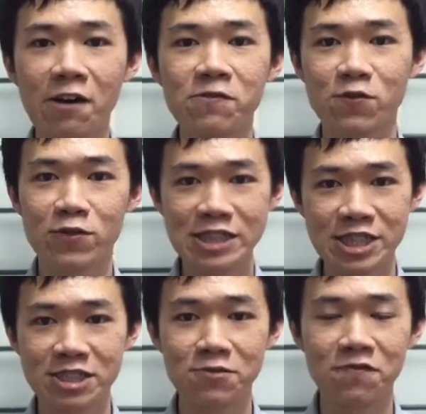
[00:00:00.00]
after
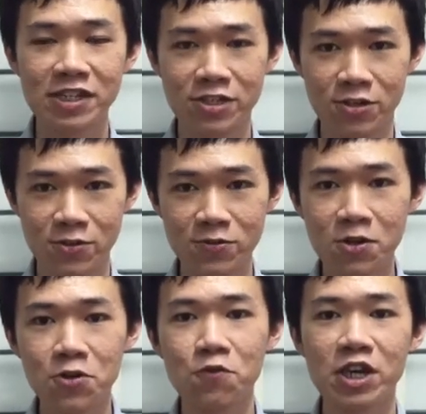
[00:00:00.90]
watching this video,
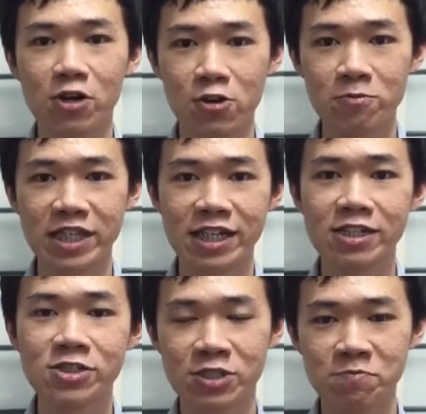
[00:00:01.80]
we hope that
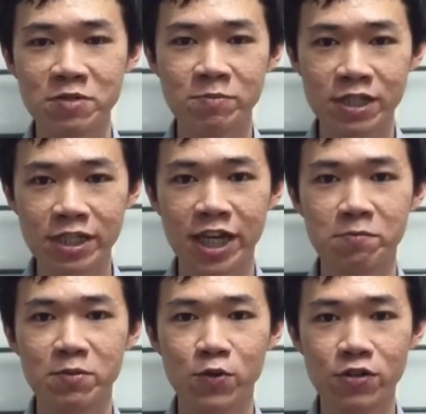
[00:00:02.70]
Indonesian people can
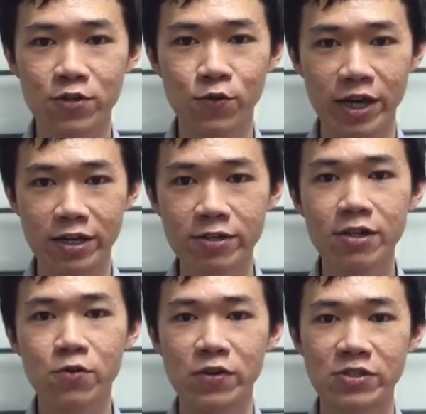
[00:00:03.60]
be more aware
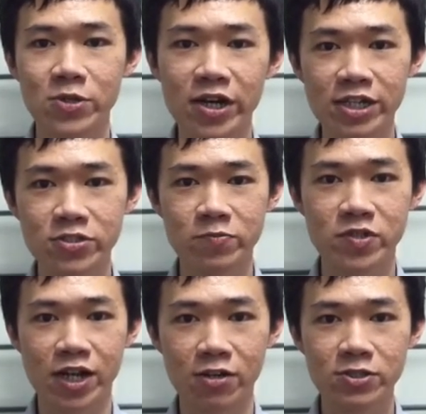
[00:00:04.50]
when trying to
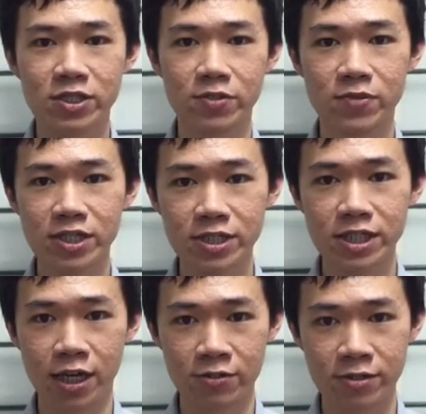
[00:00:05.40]
pronounce the R
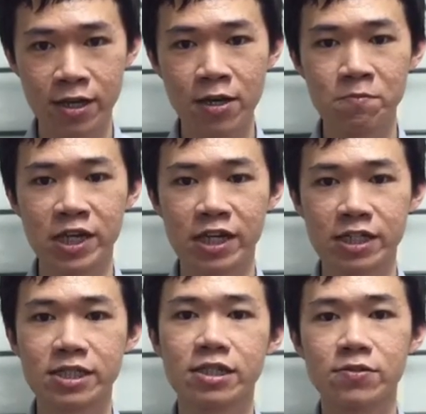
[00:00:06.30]
sound,
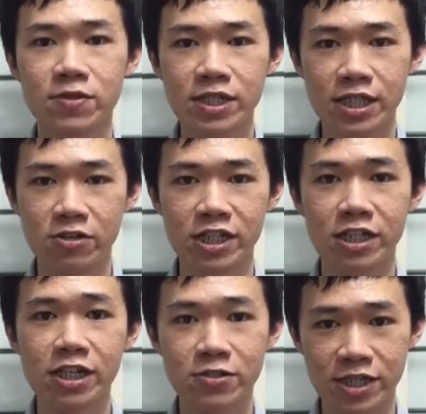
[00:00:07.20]
because R sound in
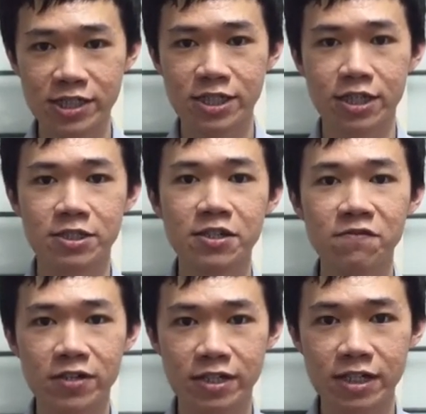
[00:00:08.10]
English is
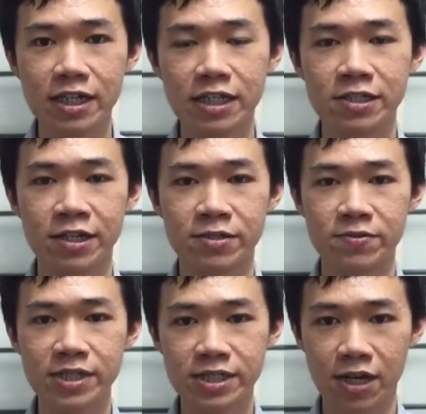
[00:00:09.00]
different than the
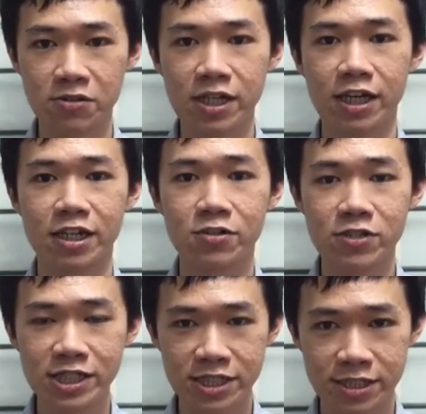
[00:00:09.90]
R sound in
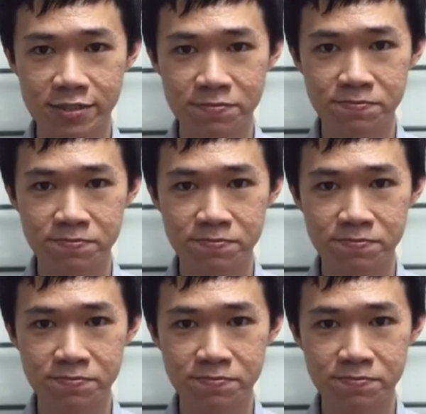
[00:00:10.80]
Indonesian.